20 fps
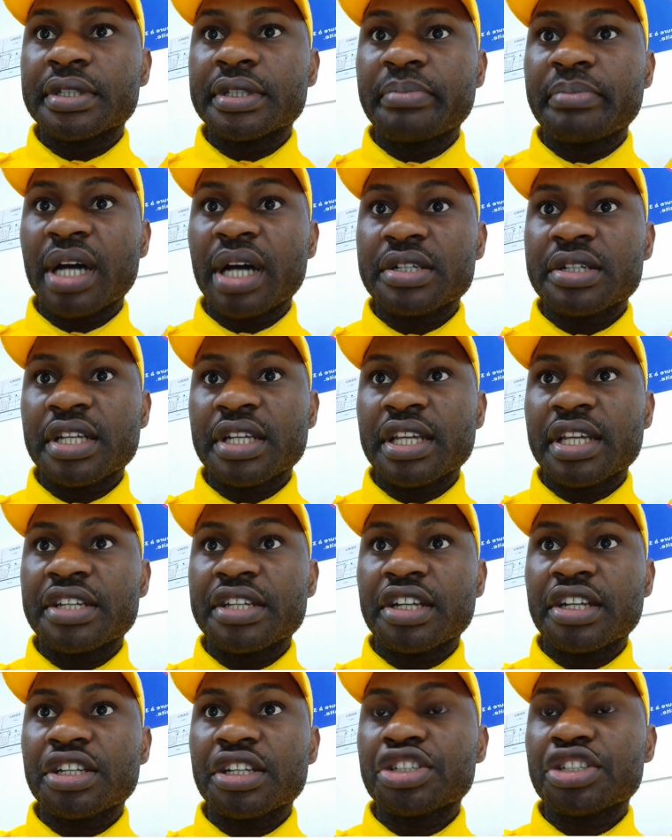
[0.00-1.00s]
Baltic
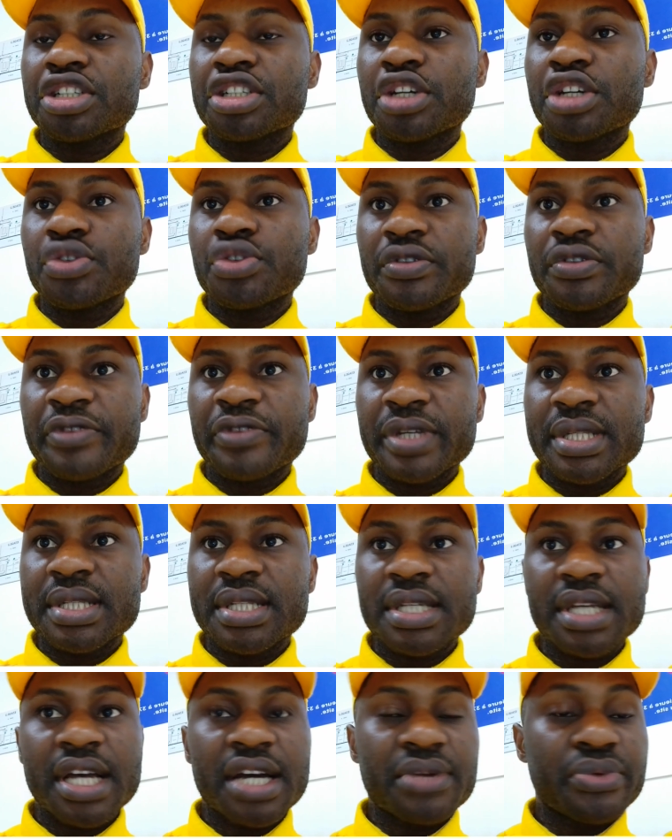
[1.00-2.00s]
International
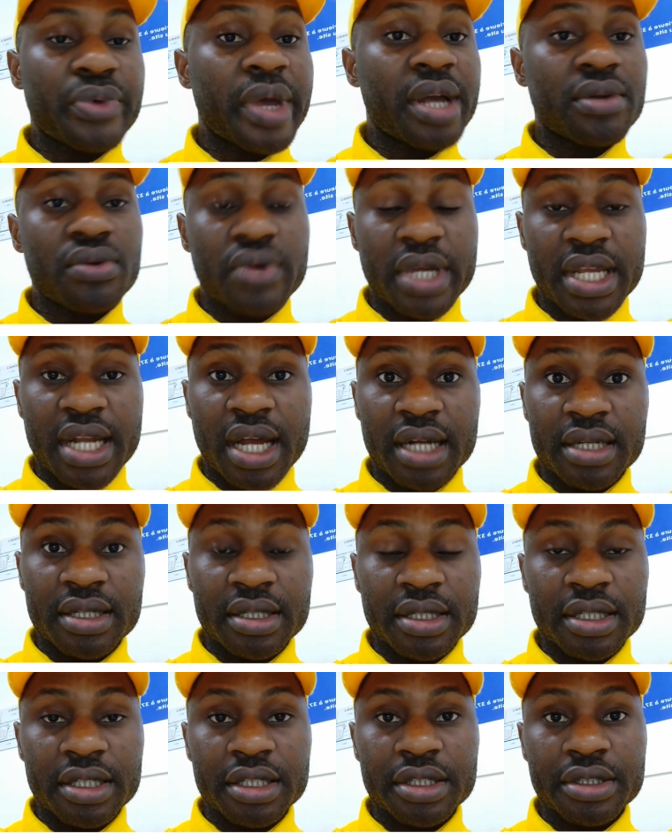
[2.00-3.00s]
University, and we are looking at
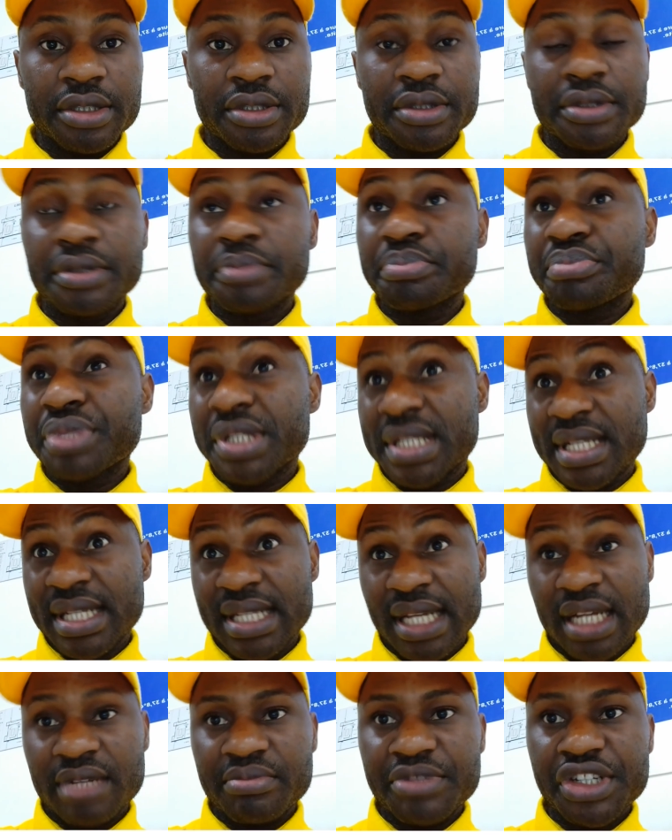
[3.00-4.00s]
business
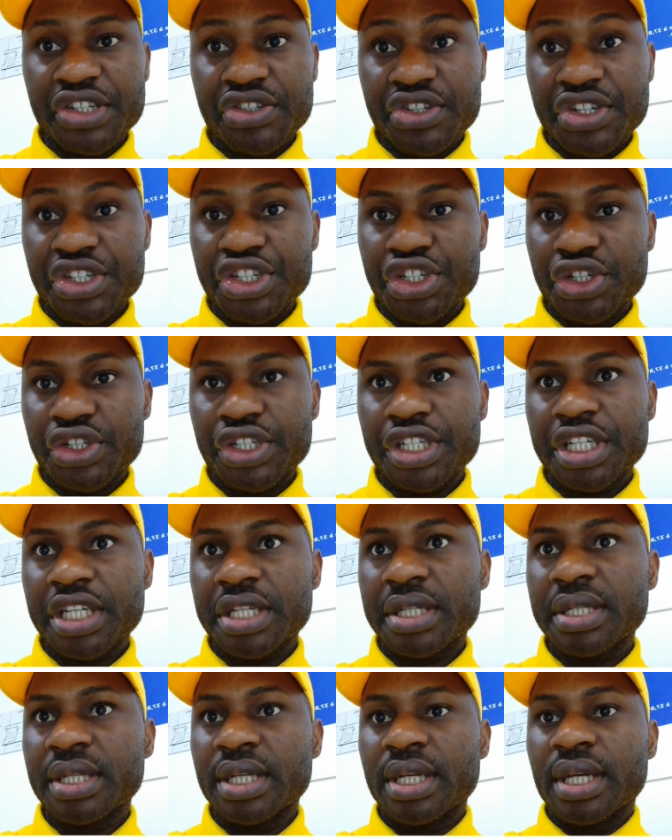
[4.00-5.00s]
administration
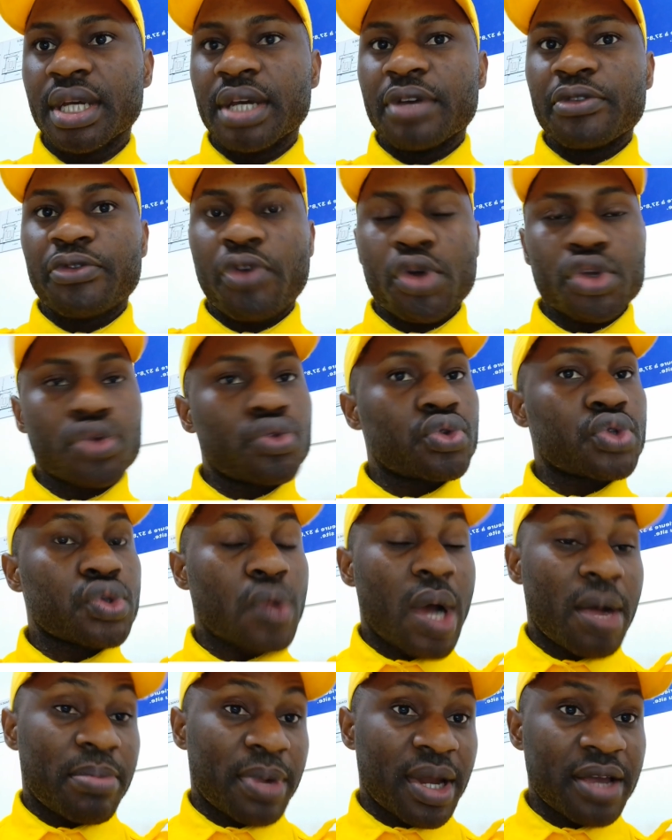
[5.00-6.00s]
here. For you to
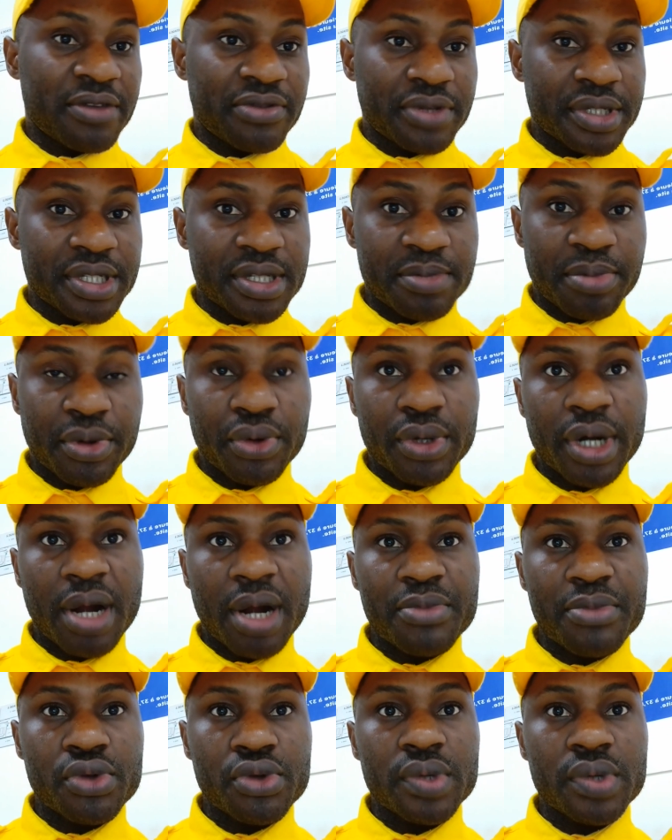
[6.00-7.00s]
apply for this
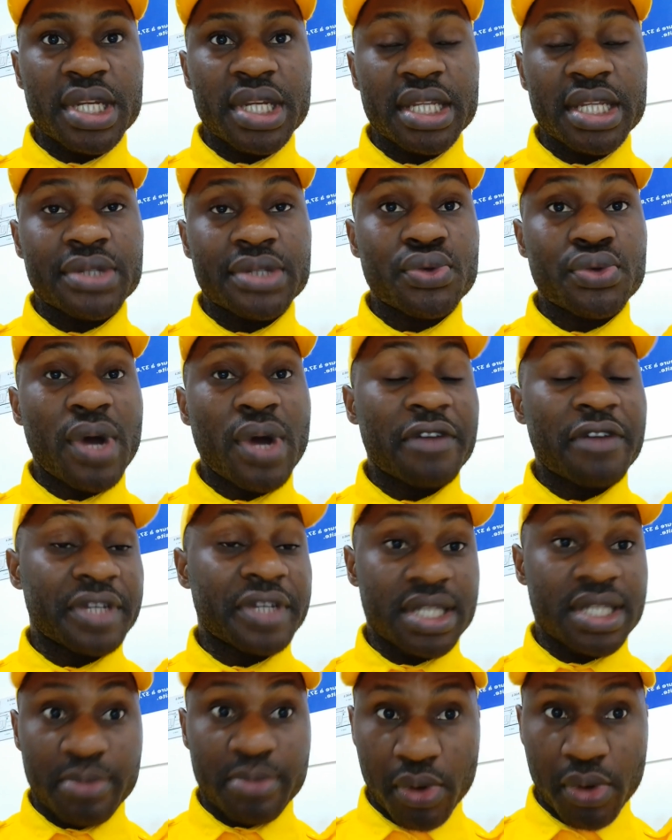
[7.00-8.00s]
program, you need to have a
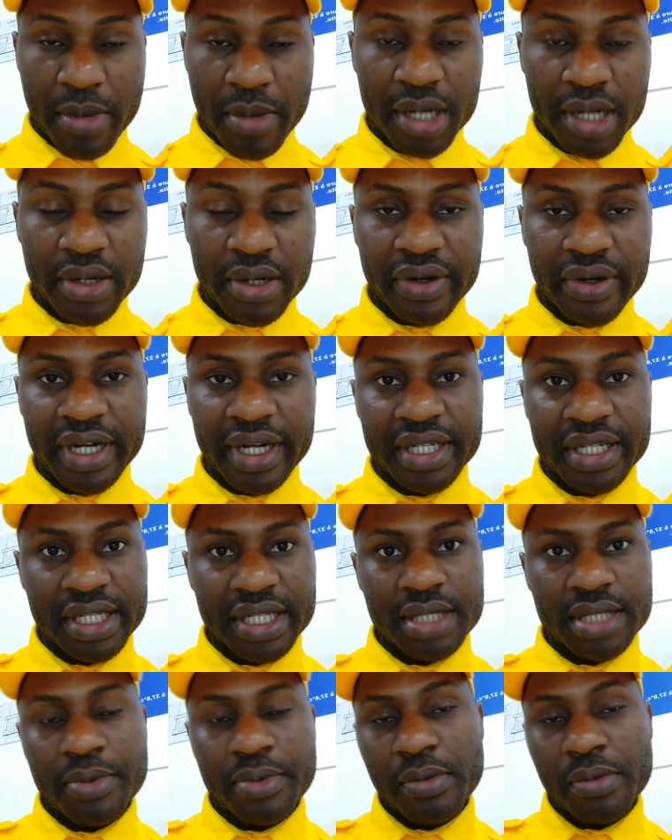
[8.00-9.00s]
diploma, all right? A
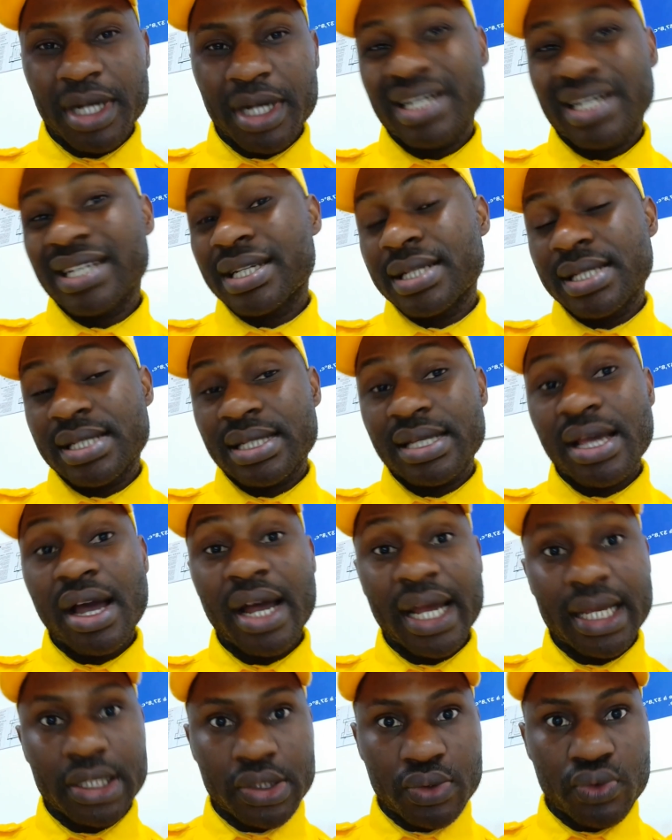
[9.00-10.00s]
diploma, that is your
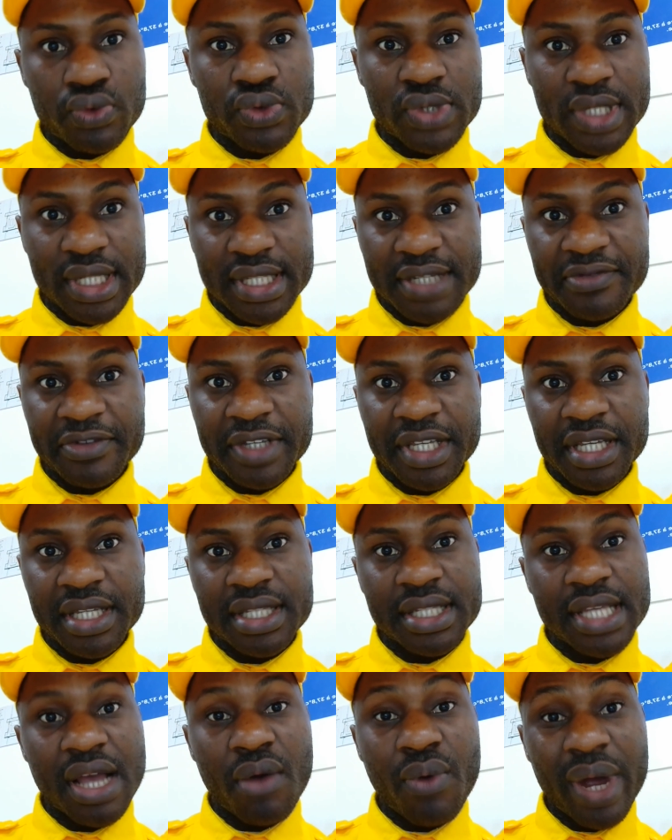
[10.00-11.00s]
high school
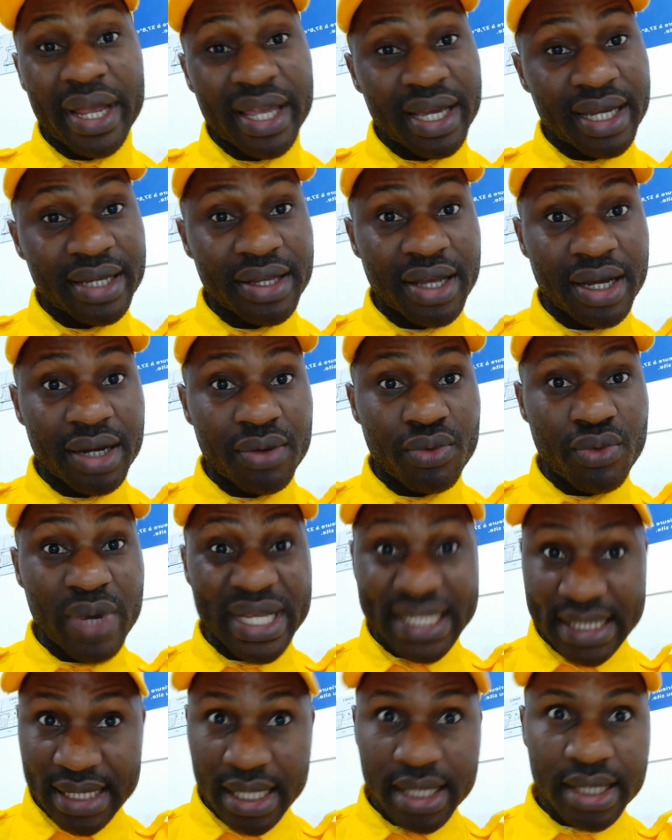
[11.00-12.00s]
certificate, your WAEC, your
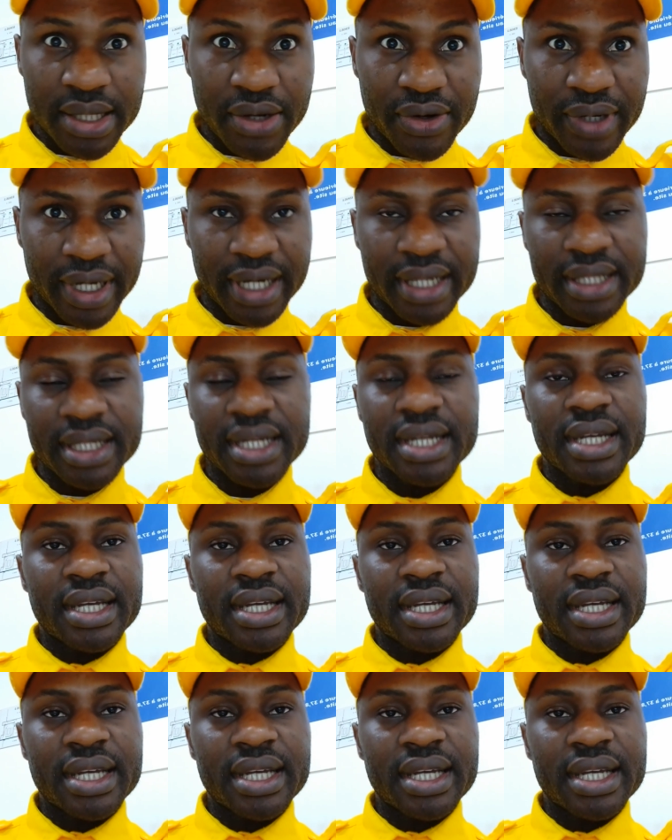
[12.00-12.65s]
WESE, all right?